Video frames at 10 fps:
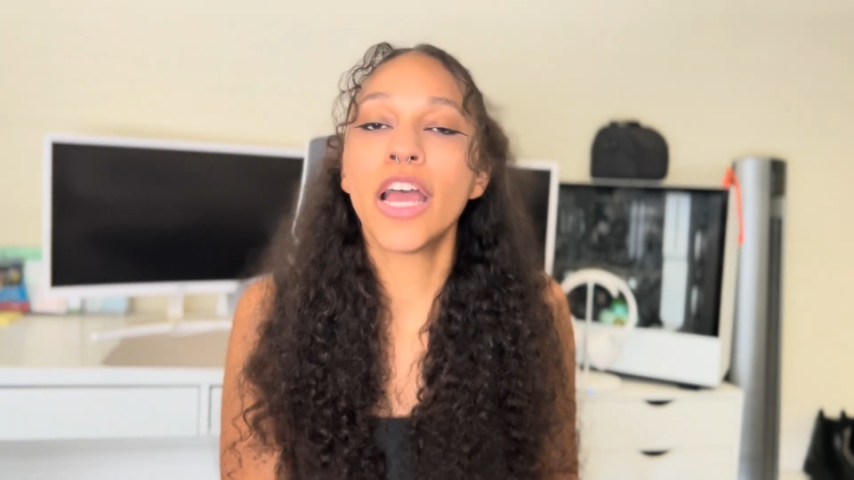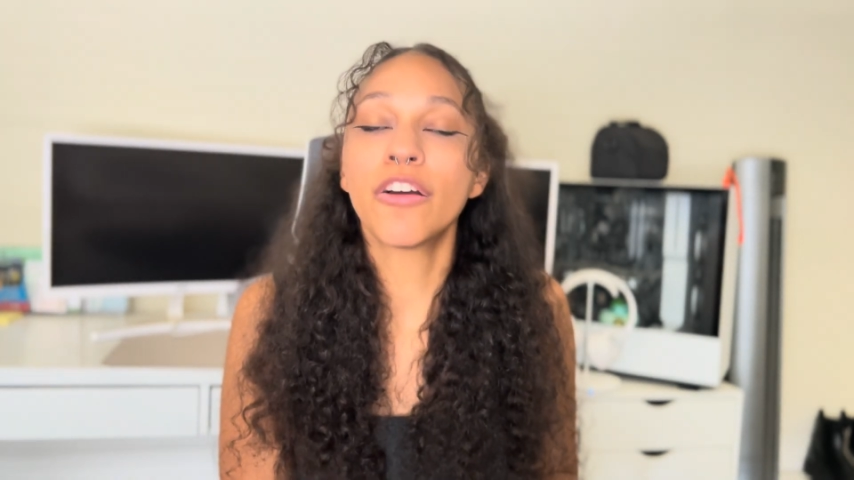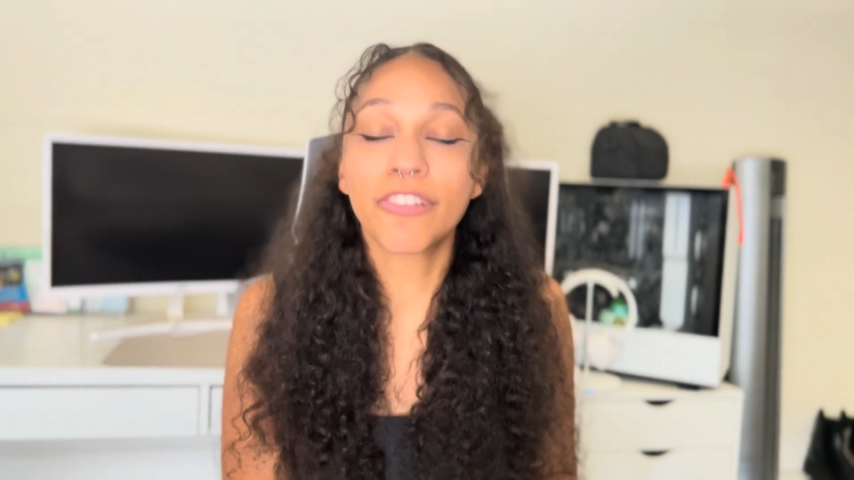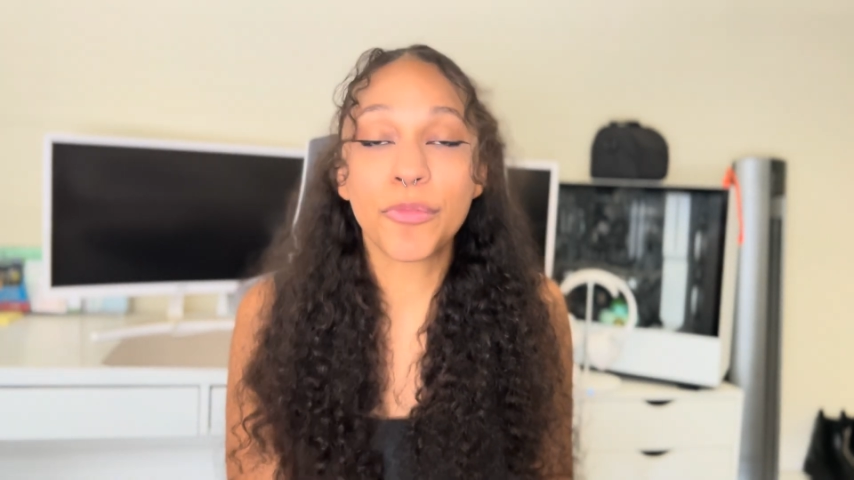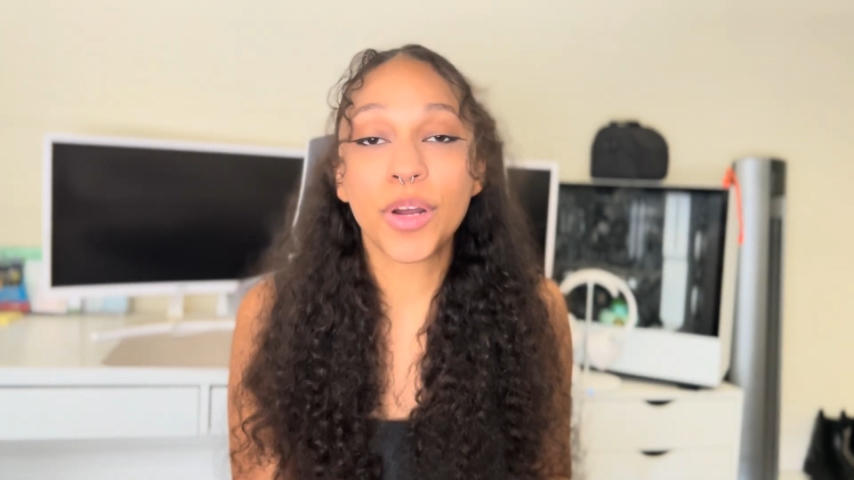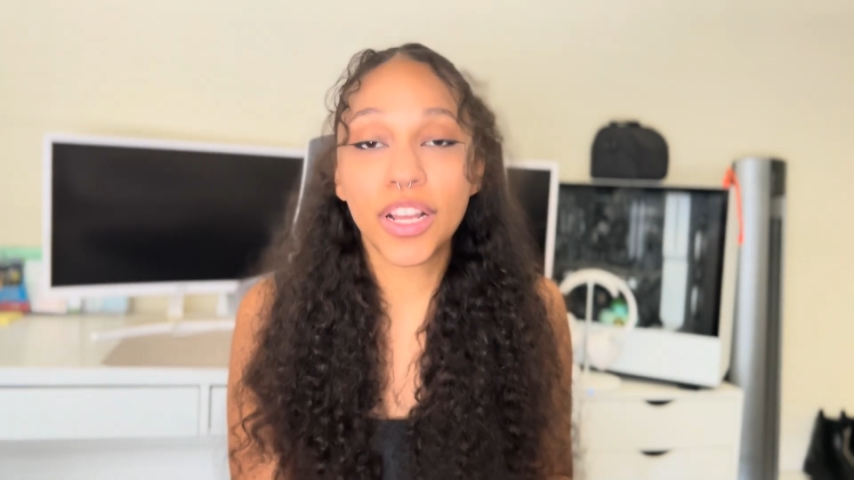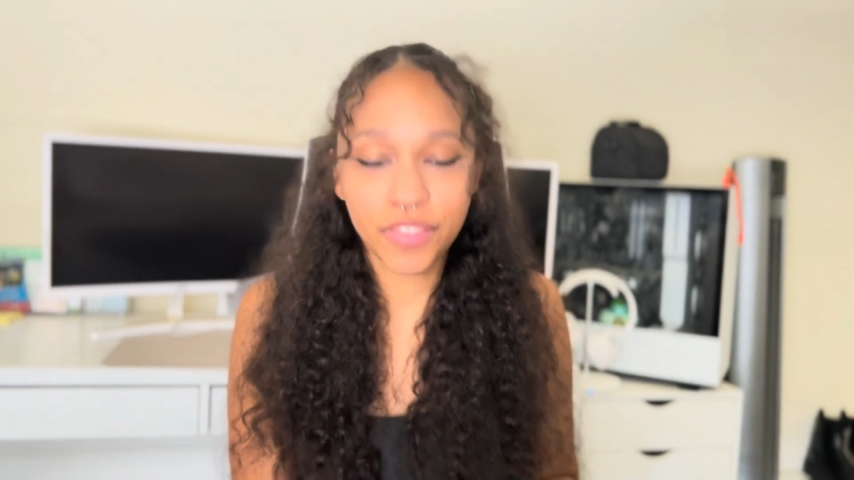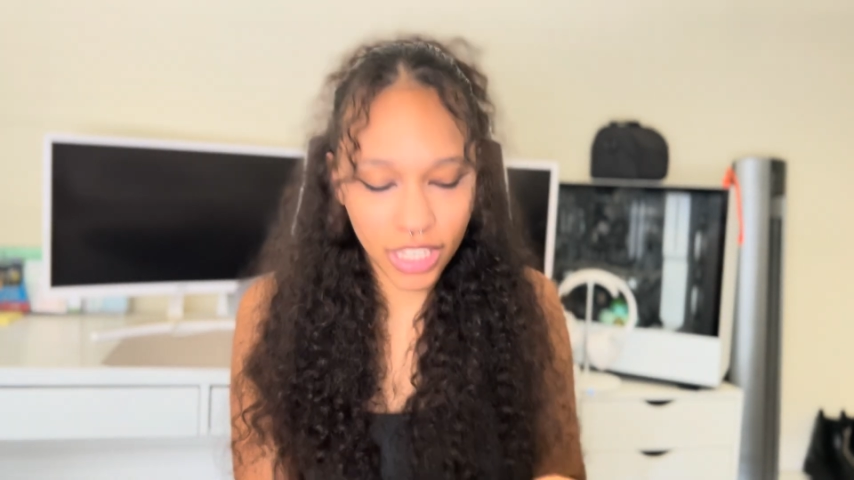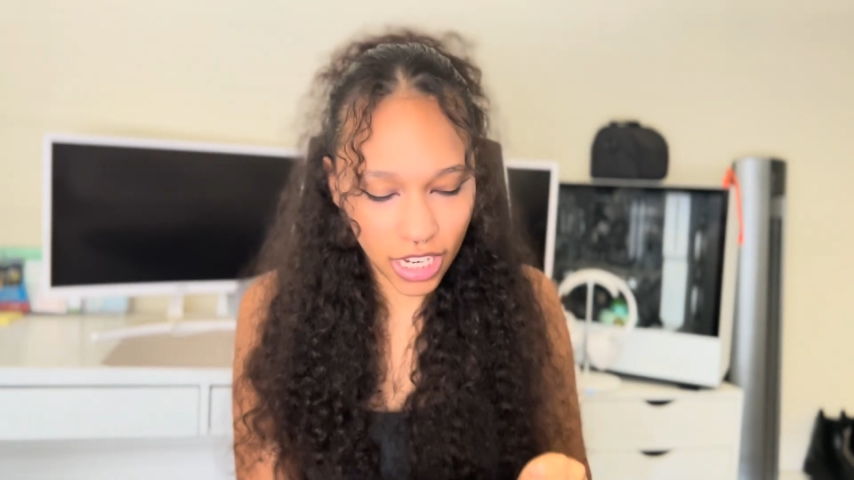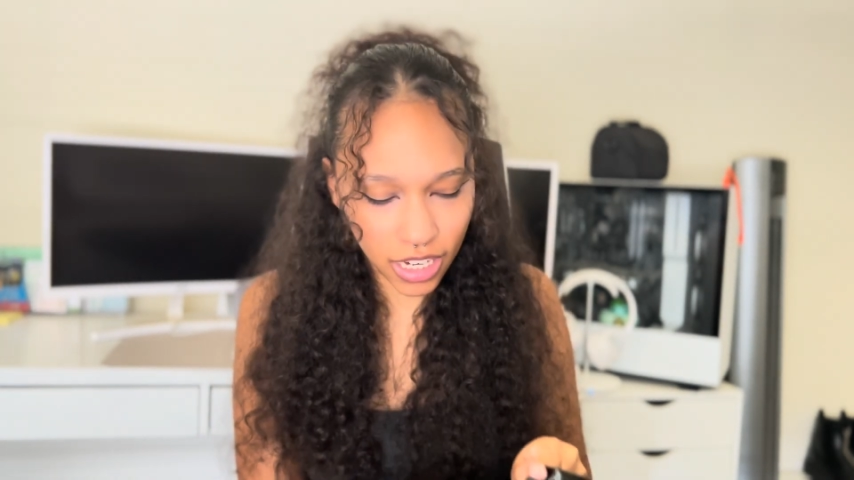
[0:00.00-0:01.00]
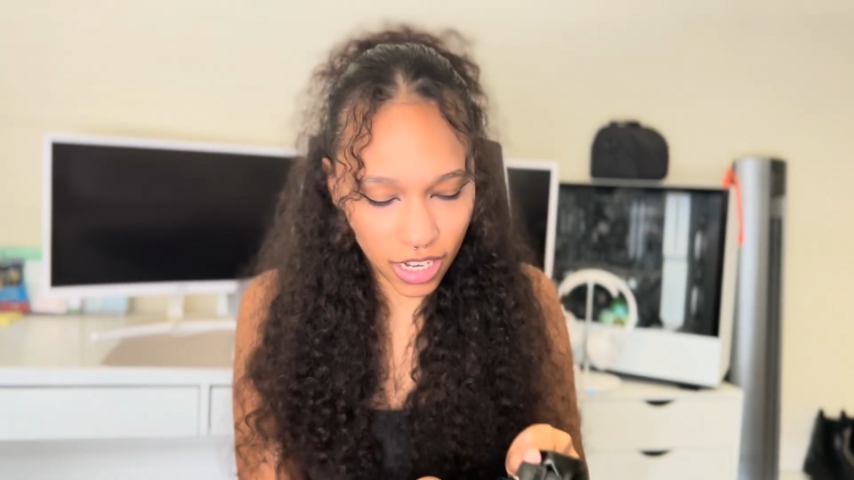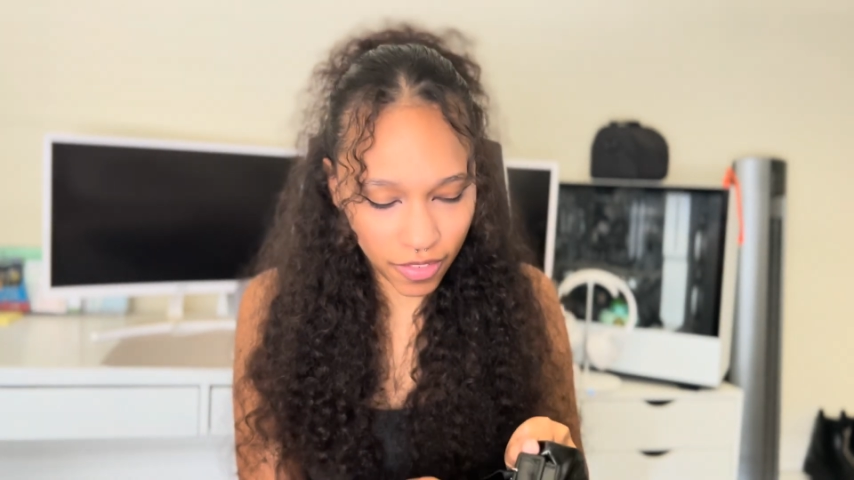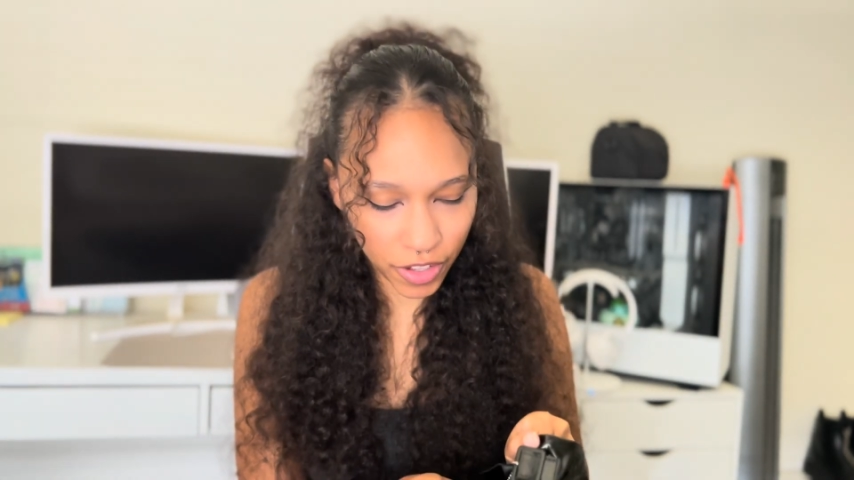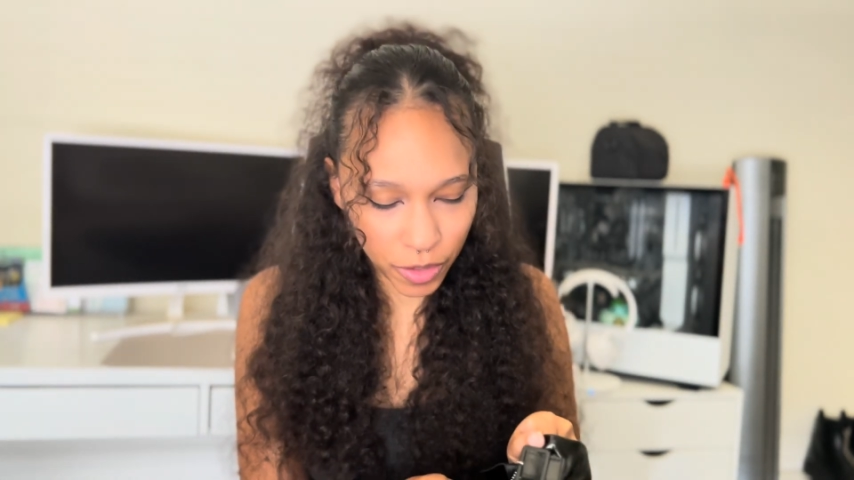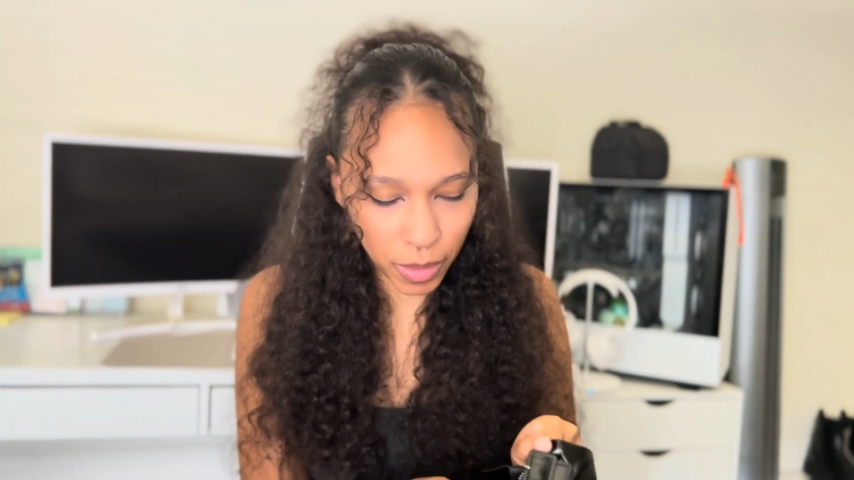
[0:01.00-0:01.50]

from what I've seen of other